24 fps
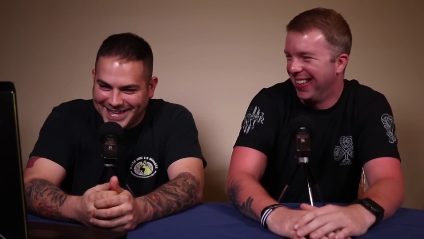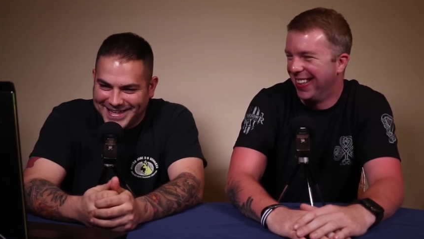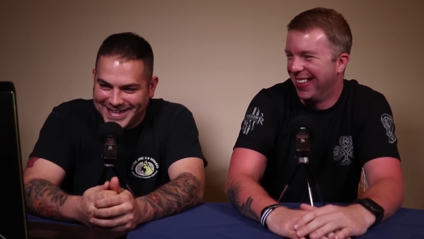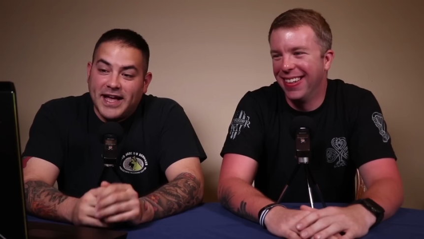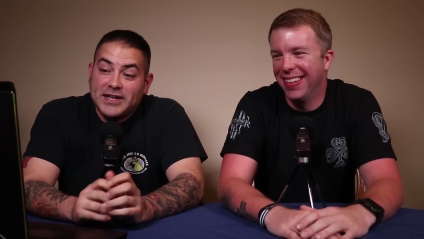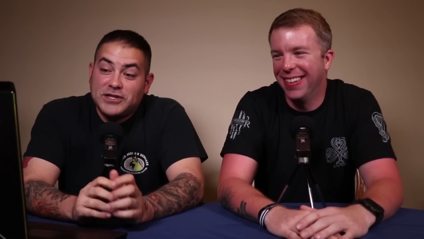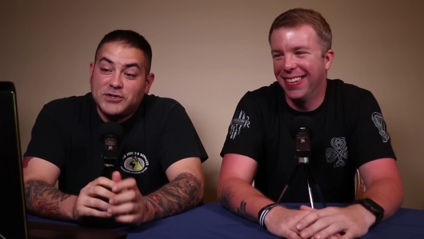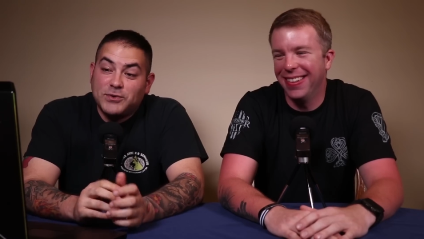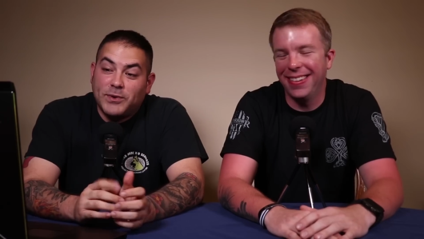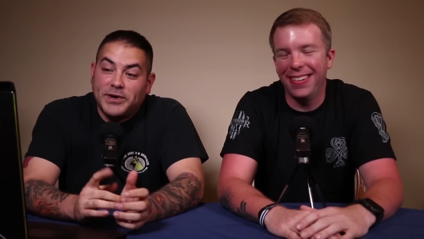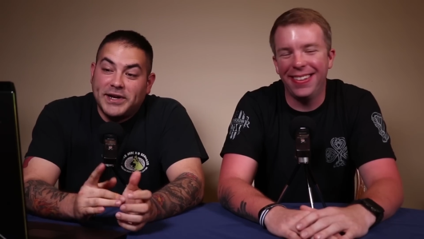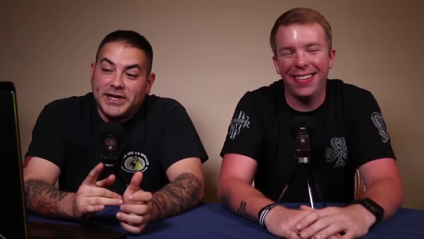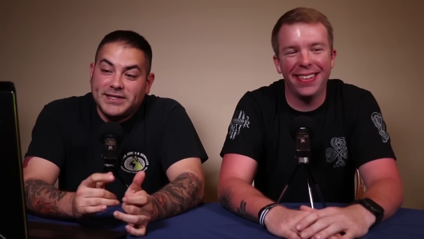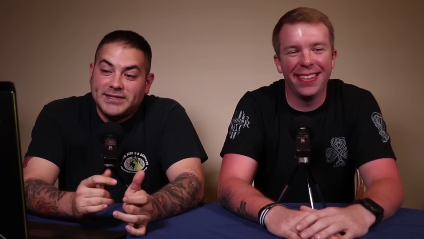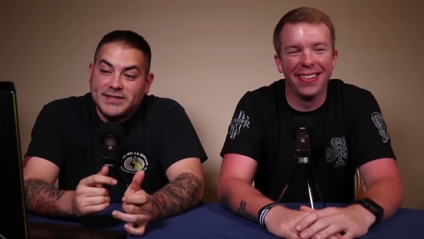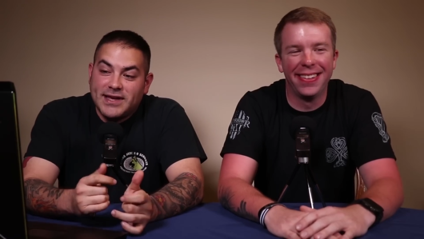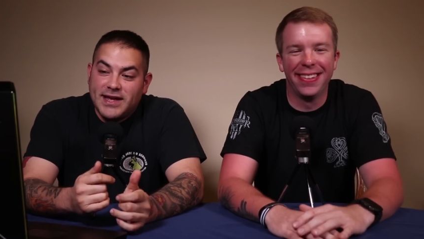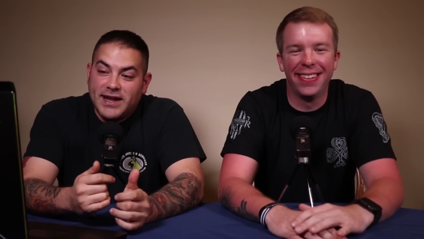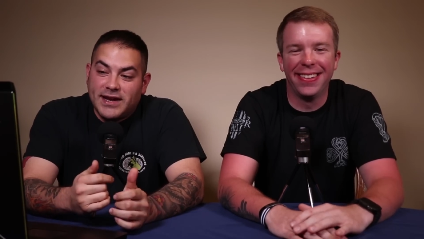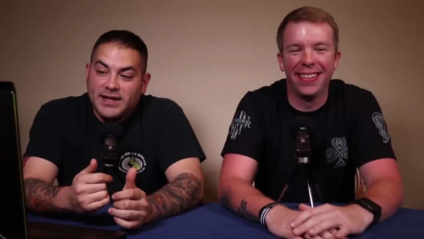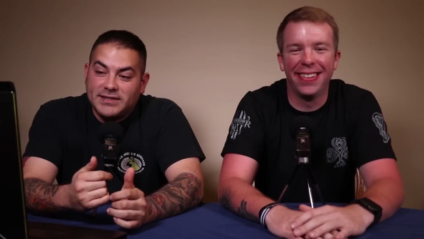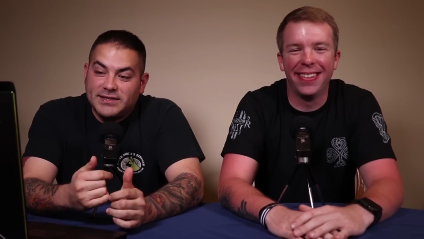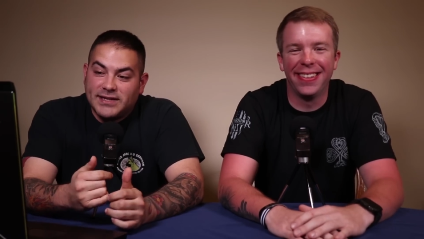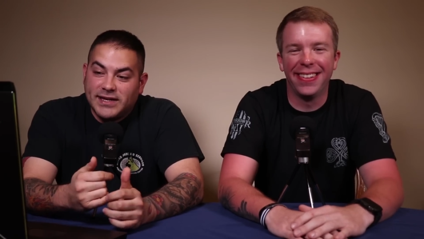Speaker 1: Next one is
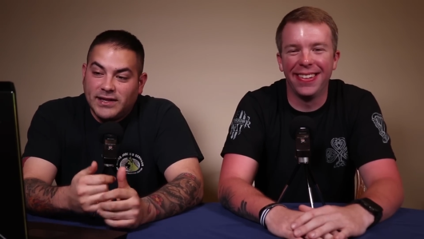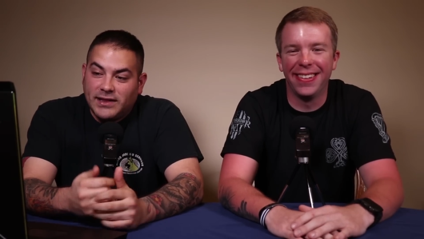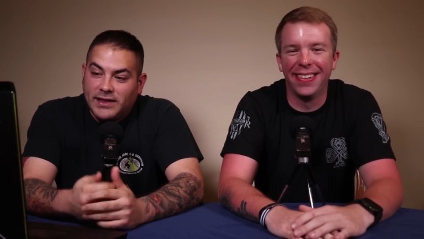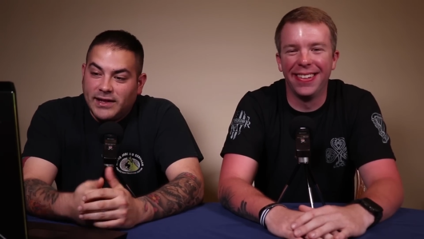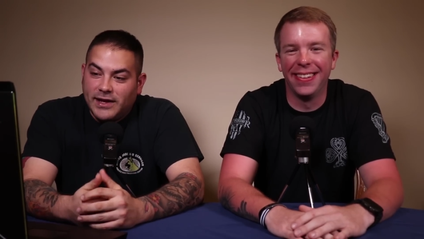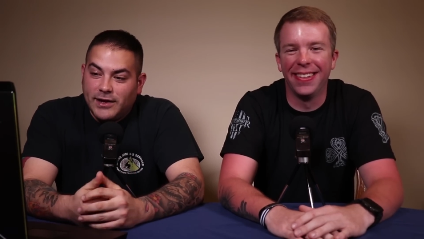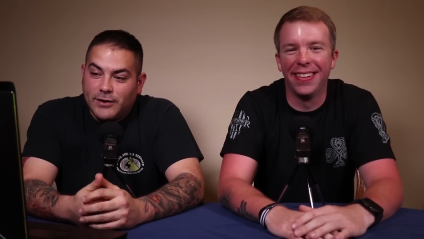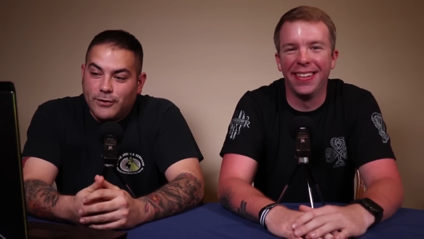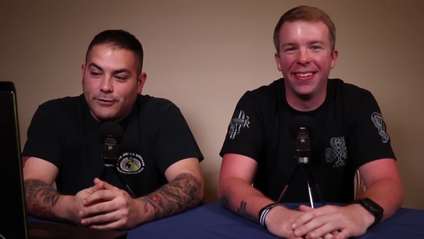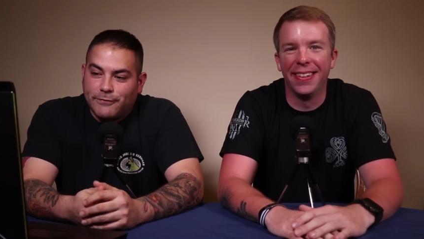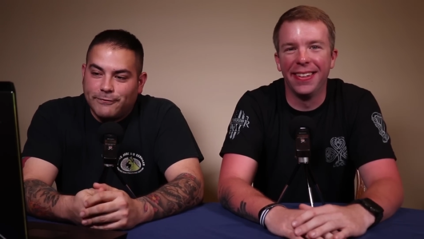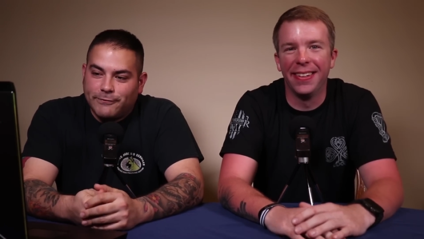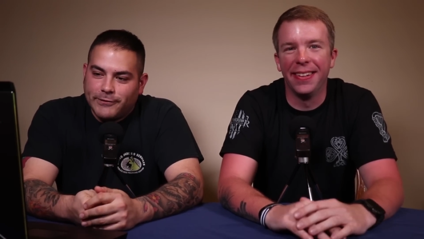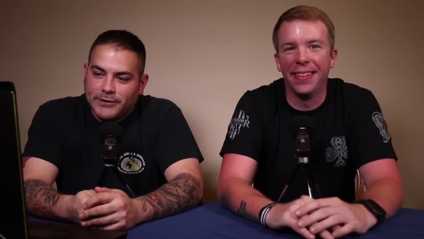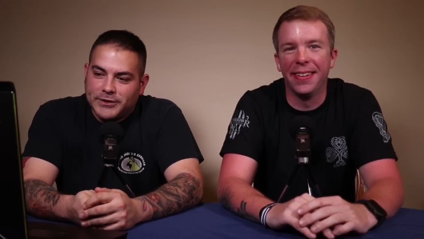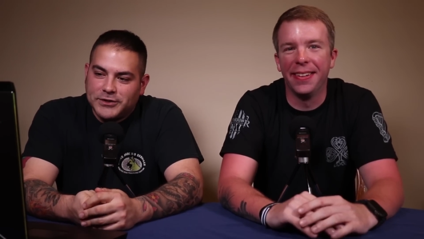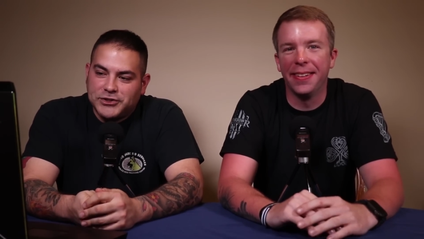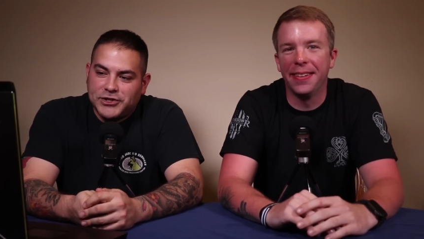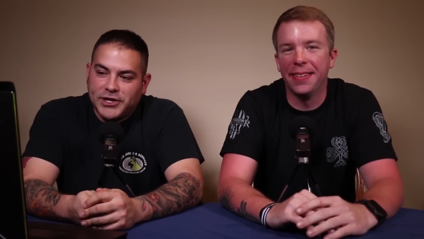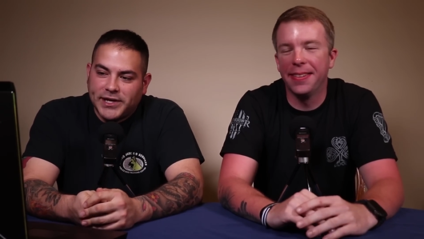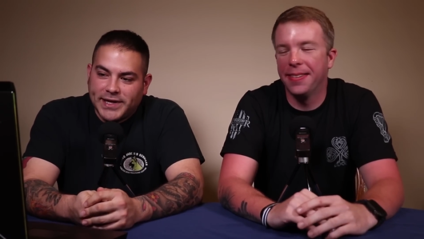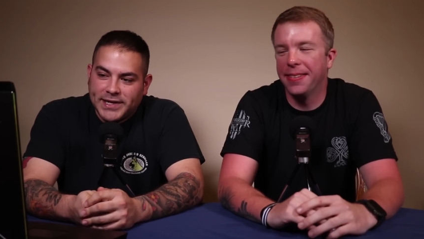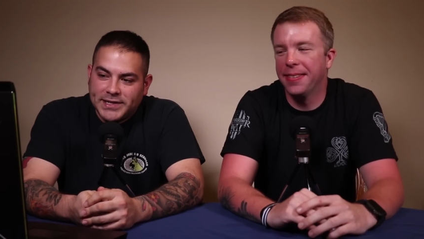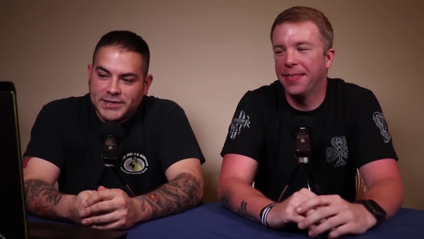it is illegal for a
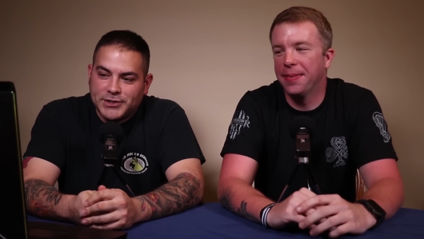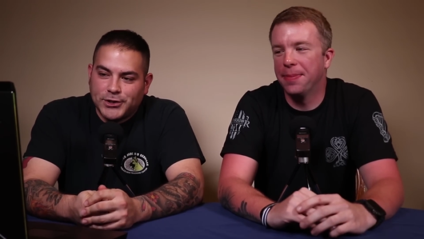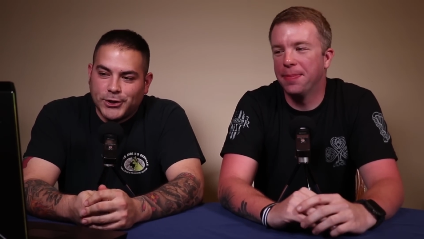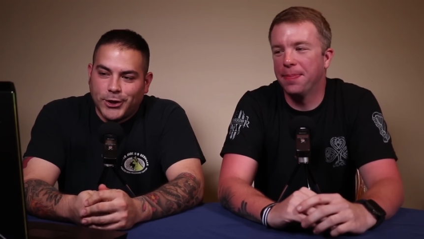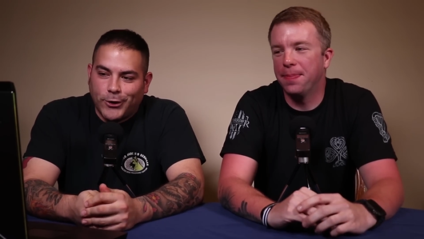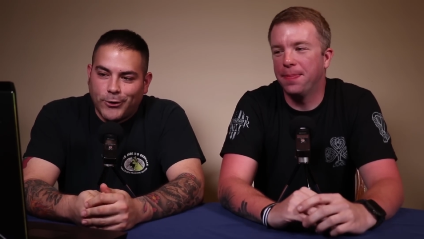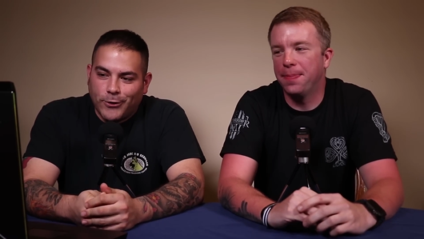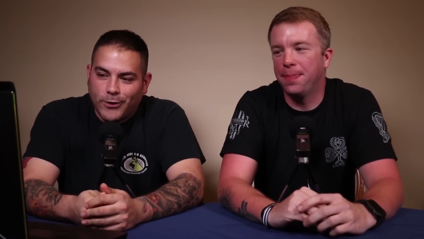chicken to